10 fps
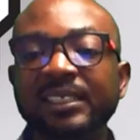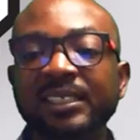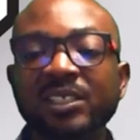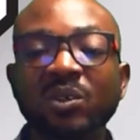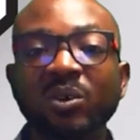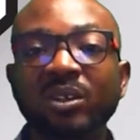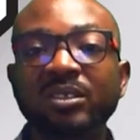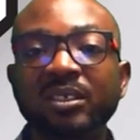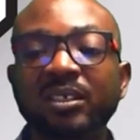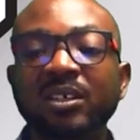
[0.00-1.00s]
this cohort
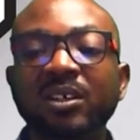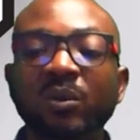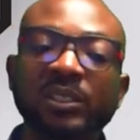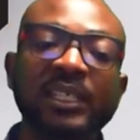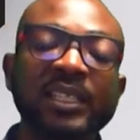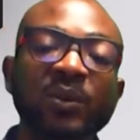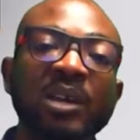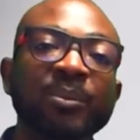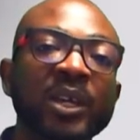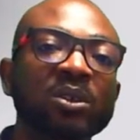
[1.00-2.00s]
was that they were
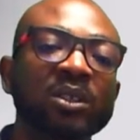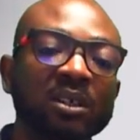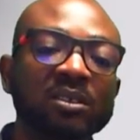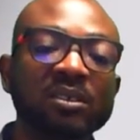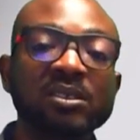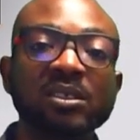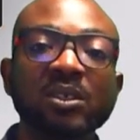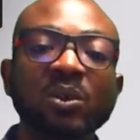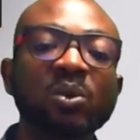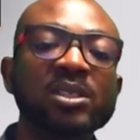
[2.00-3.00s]
male doctors
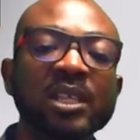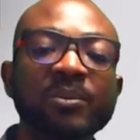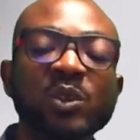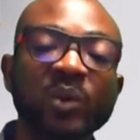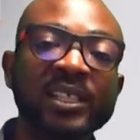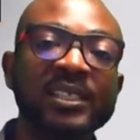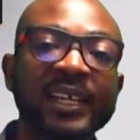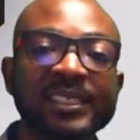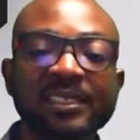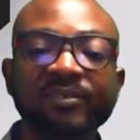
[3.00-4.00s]
whose names were in the
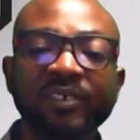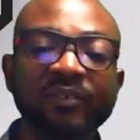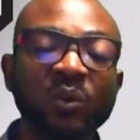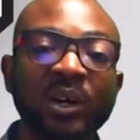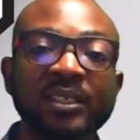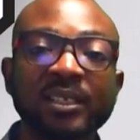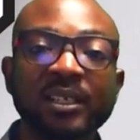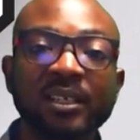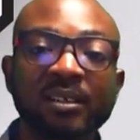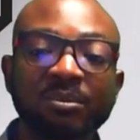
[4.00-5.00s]
1951
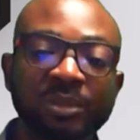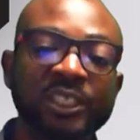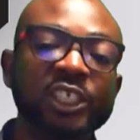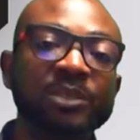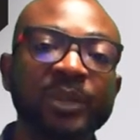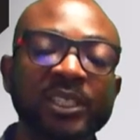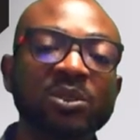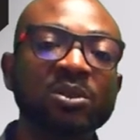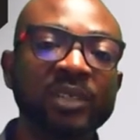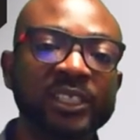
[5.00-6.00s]
British
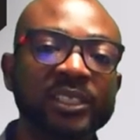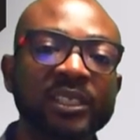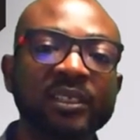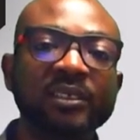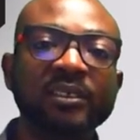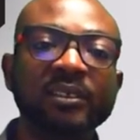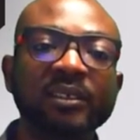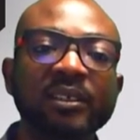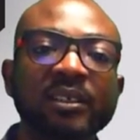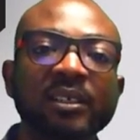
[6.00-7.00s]
Medical Register.
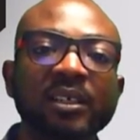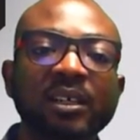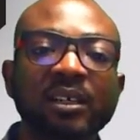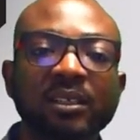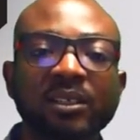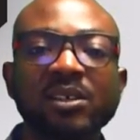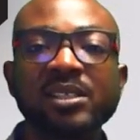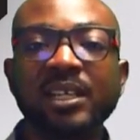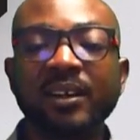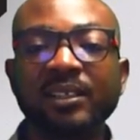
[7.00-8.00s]
Thus, the
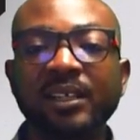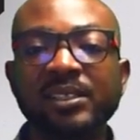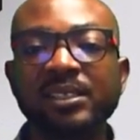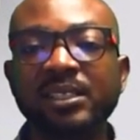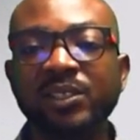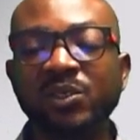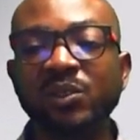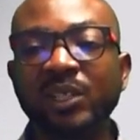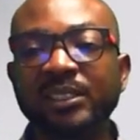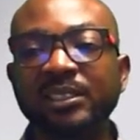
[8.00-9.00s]
characteristics used
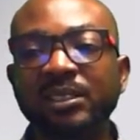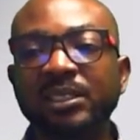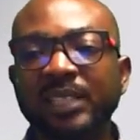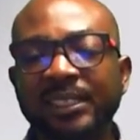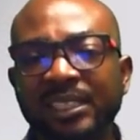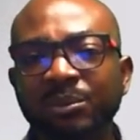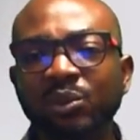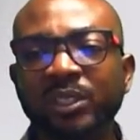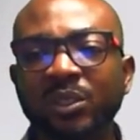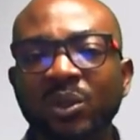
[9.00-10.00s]
to assemble
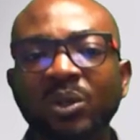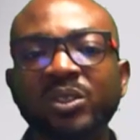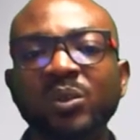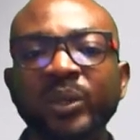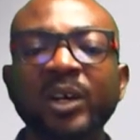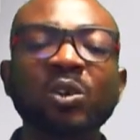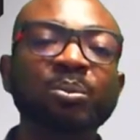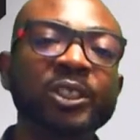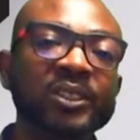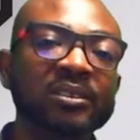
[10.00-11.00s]
the cohort were
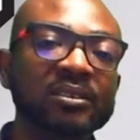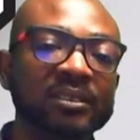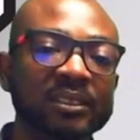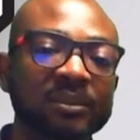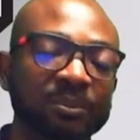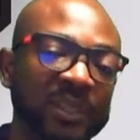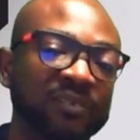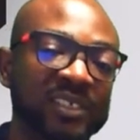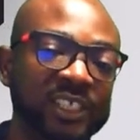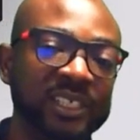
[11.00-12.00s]
occupation, being
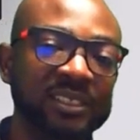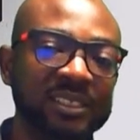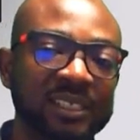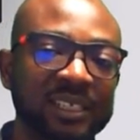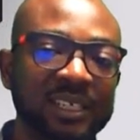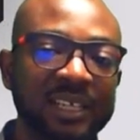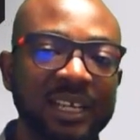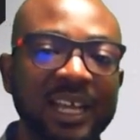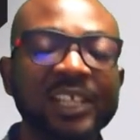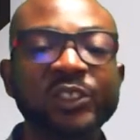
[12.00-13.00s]
physicians,
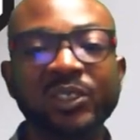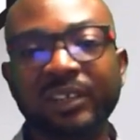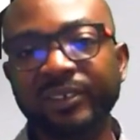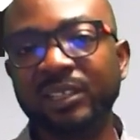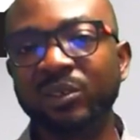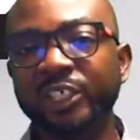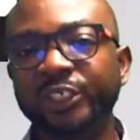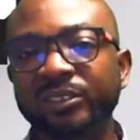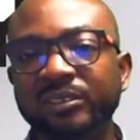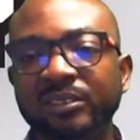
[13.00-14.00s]
and geographic
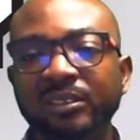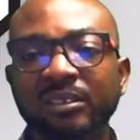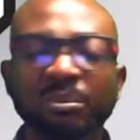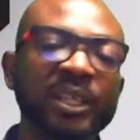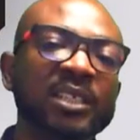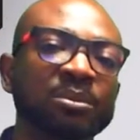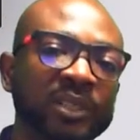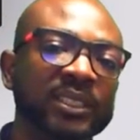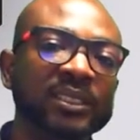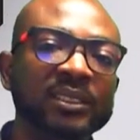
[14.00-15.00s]
location, being in
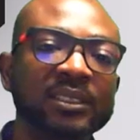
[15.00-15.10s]
Britain.